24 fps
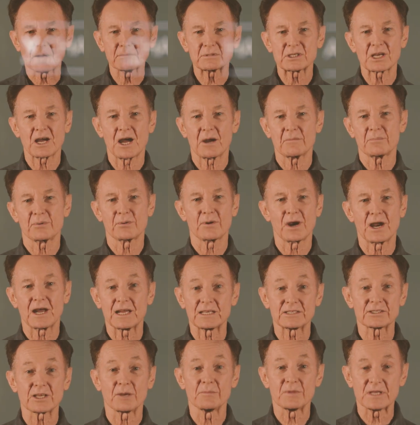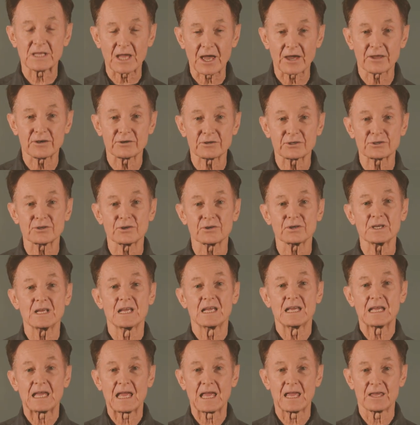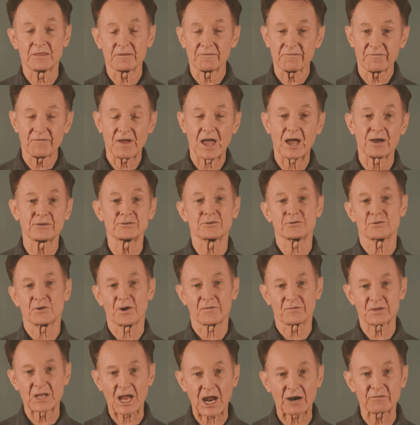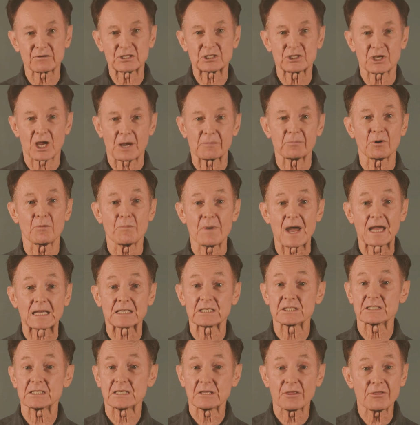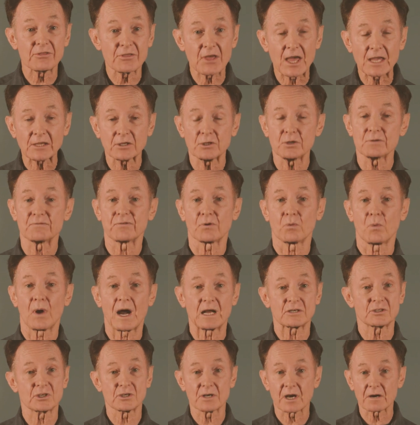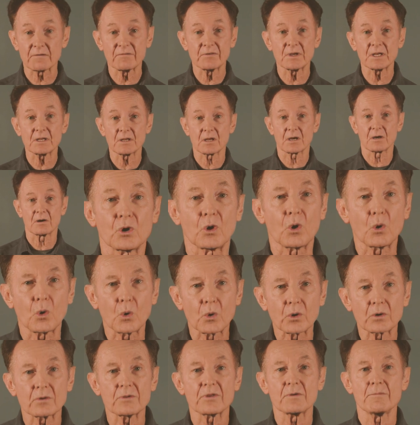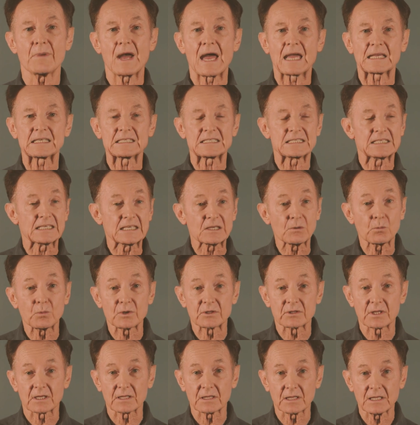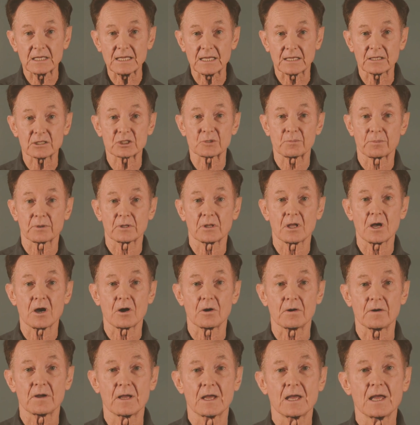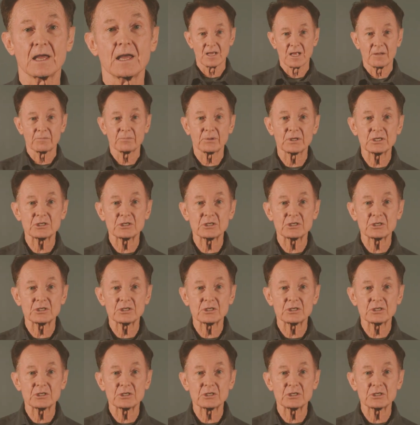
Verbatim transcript: I'm Tom Price. I'm the editor and the founder of Calvary Chapel Magazine. Thank you for watching our video. Order the magazine with the links below.